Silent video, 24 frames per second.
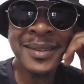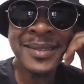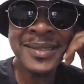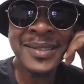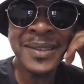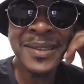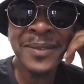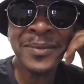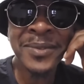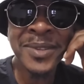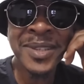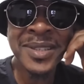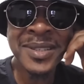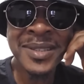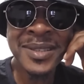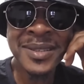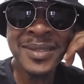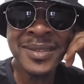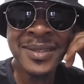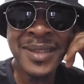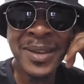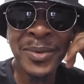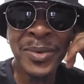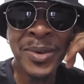Take
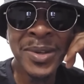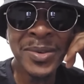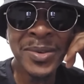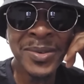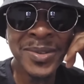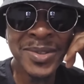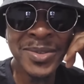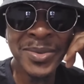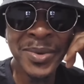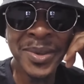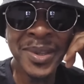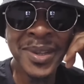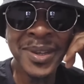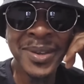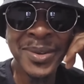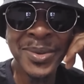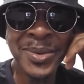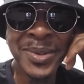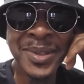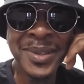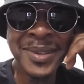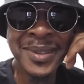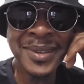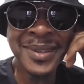76, that one was really
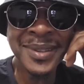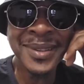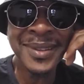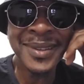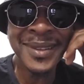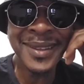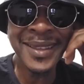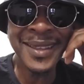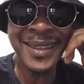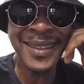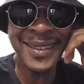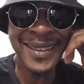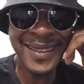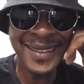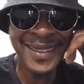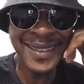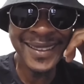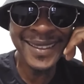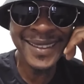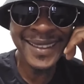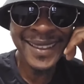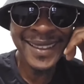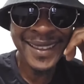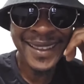good.
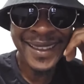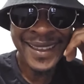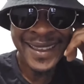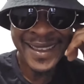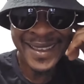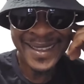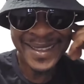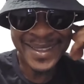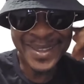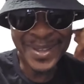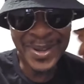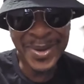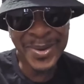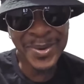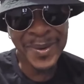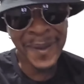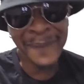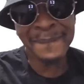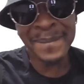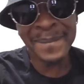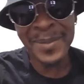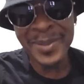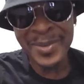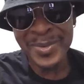
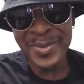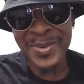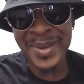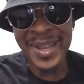Now,